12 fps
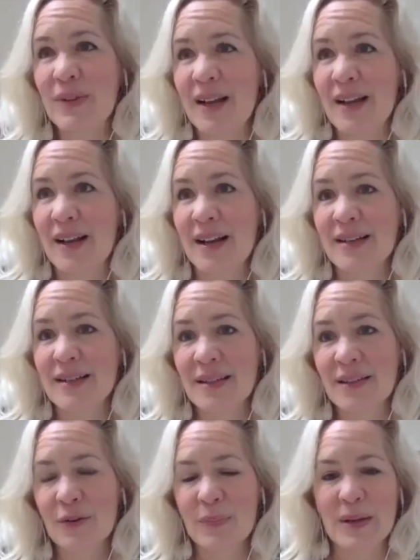recognize
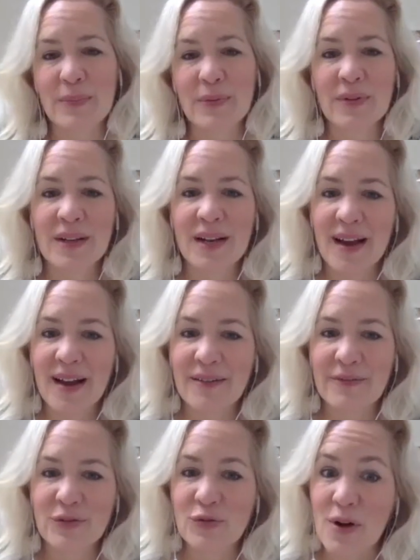that there are people that
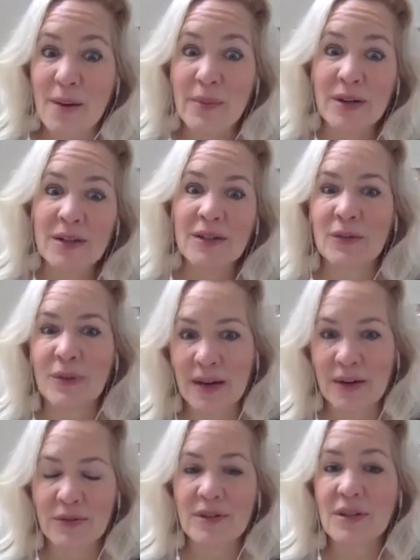have trauma
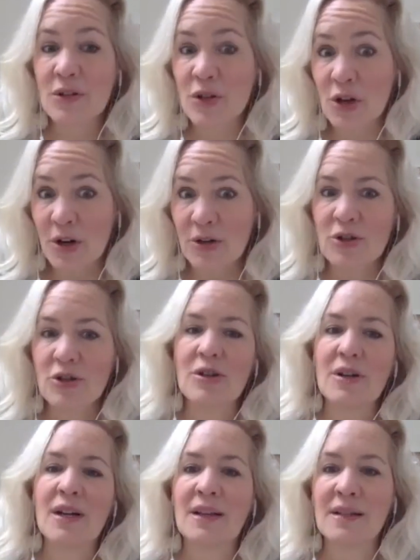around the
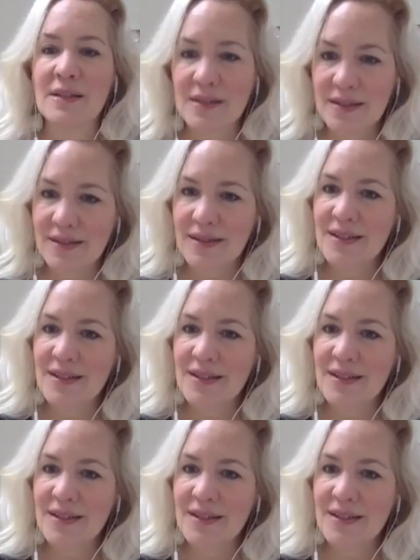church. And